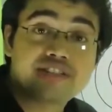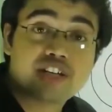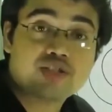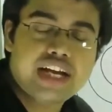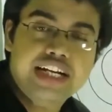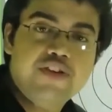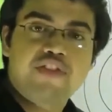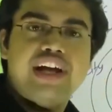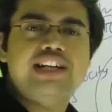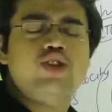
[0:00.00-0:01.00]
is the
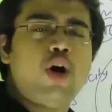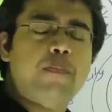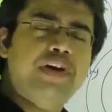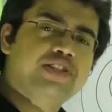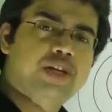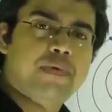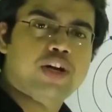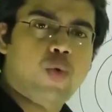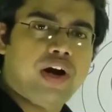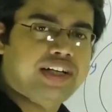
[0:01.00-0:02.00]
significance of
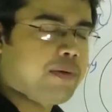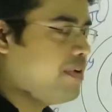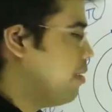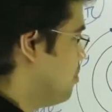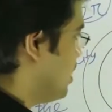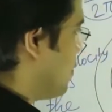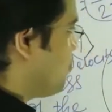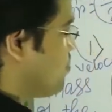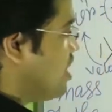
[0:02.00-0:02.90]
principal quantum number?